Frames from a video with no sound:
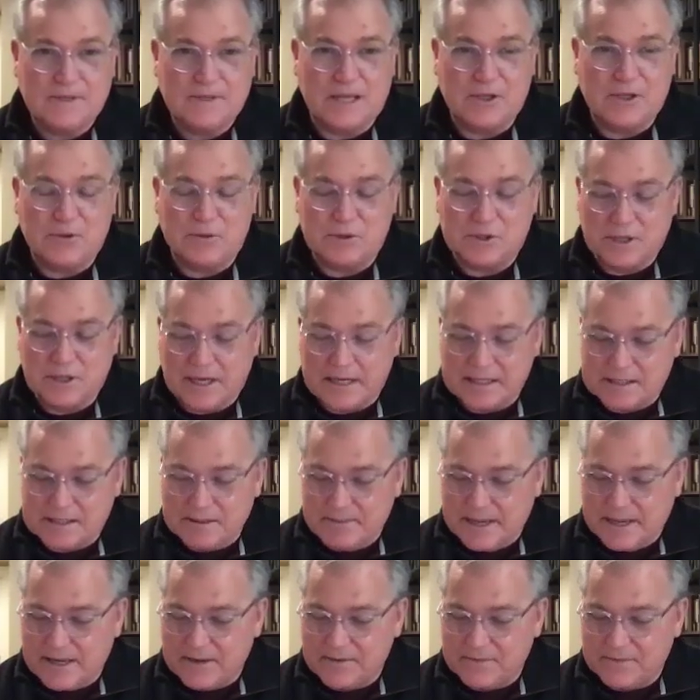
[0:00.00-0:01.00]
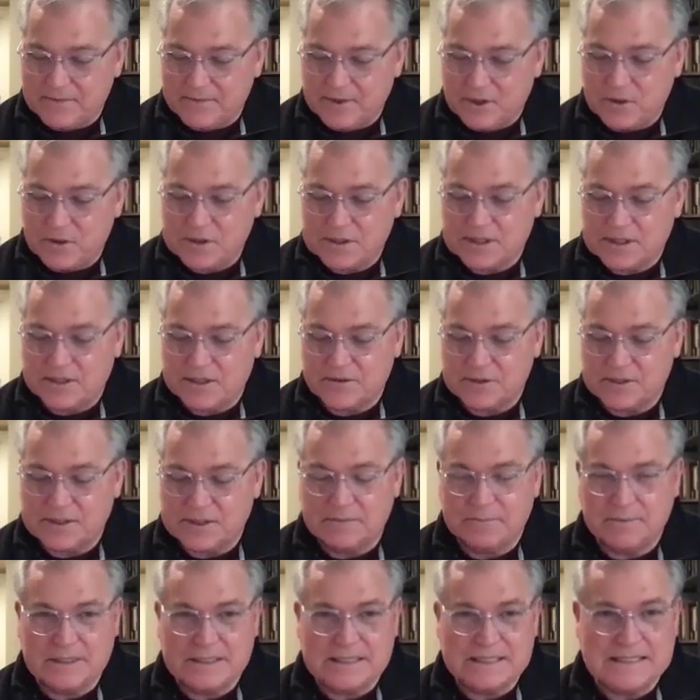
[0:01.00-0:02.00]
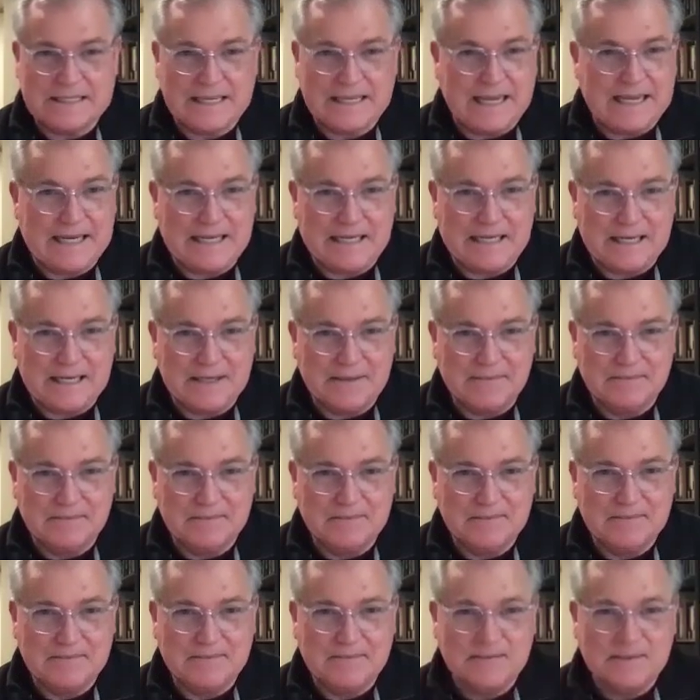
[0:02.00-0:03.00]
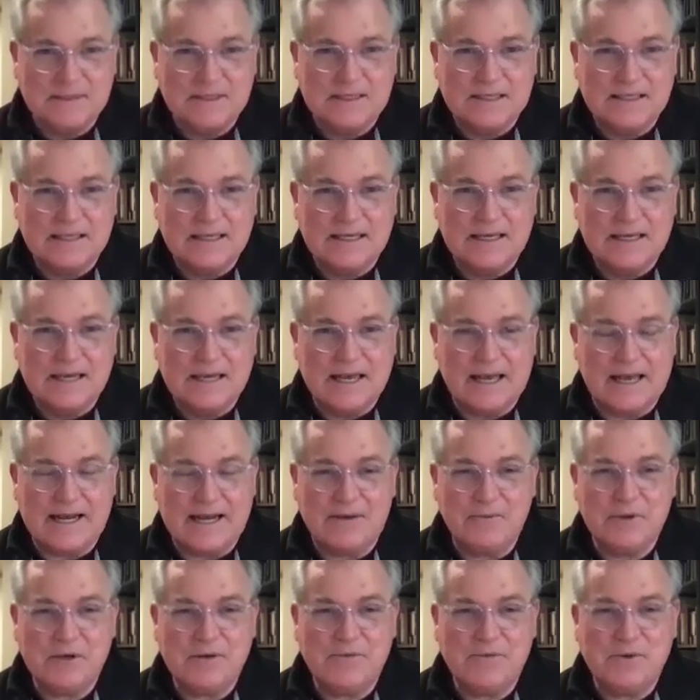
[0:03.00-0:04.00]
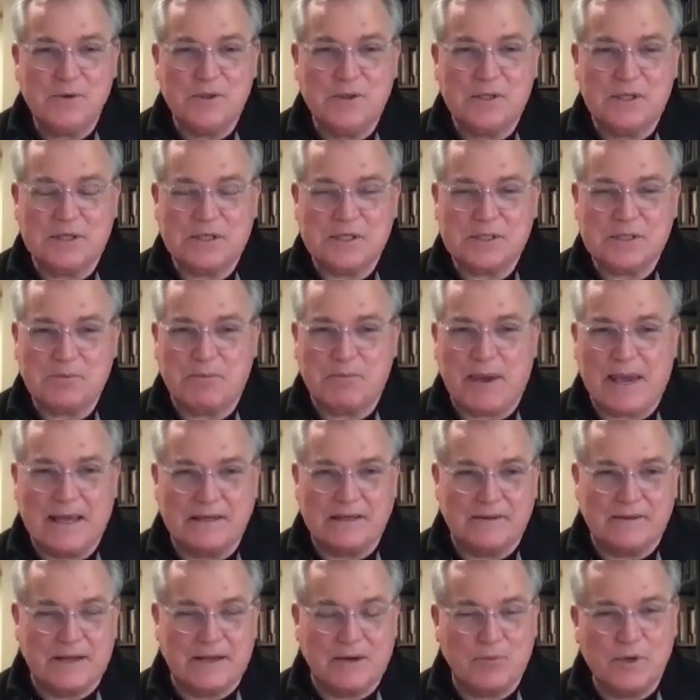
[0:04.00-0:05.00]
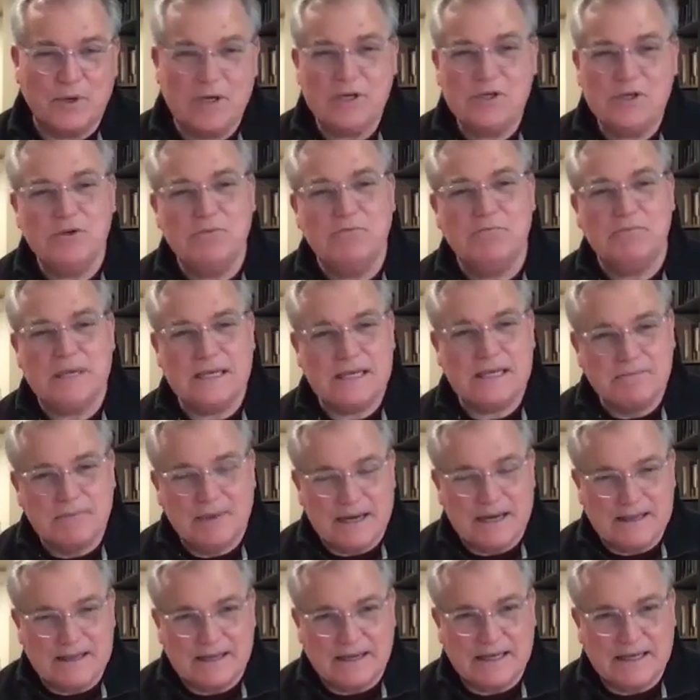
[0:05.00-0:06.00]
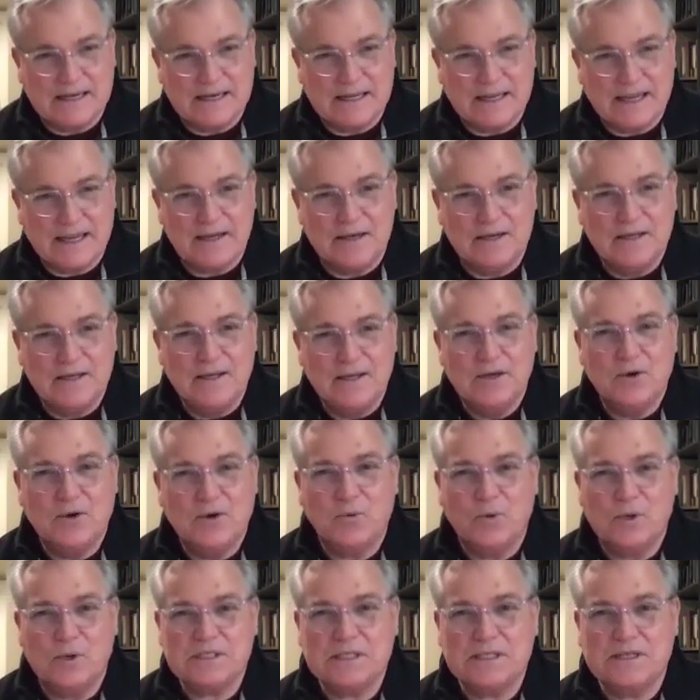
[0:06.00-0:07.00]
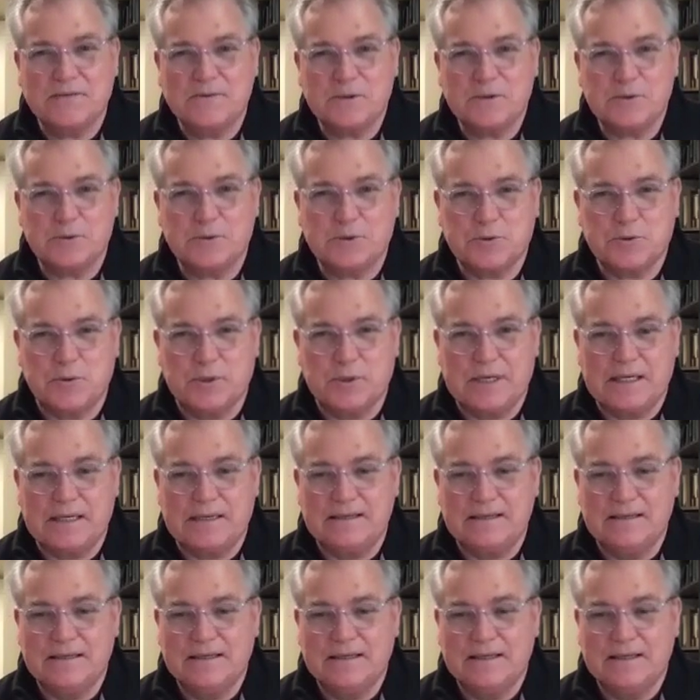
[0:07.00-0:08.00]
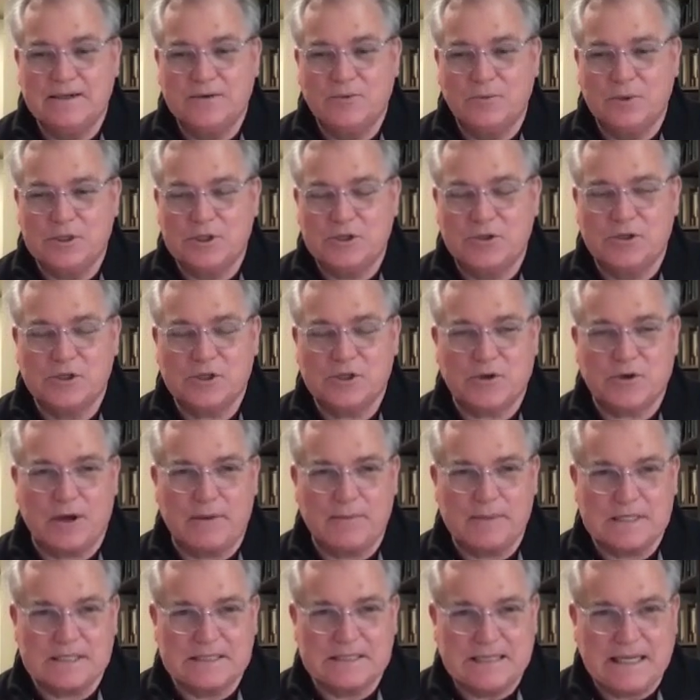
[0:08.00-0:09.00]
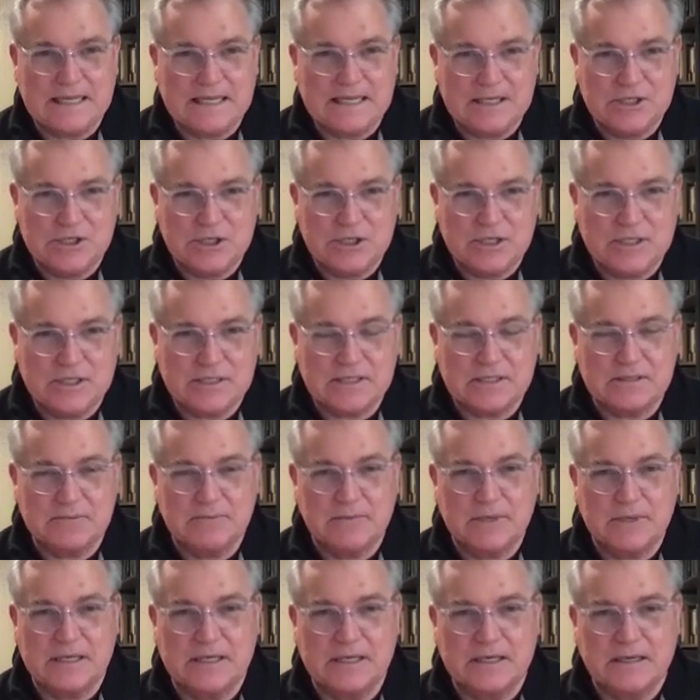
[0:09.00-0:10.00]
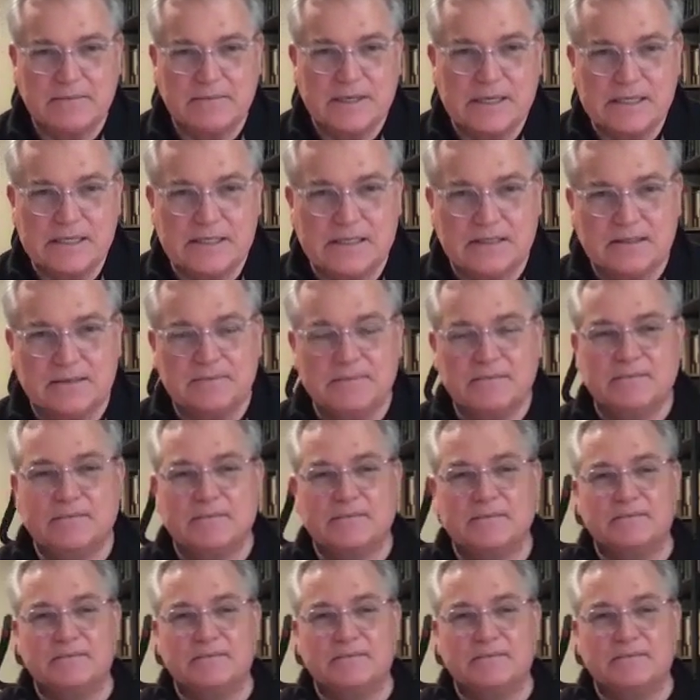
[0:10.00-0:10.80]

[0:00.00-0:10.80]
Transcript: And you talked about folks that are simply dating him. And I wonder if you could expand on that. What did you mean by that? And what's the difference between what you describe as dating Jesus and being committed to him?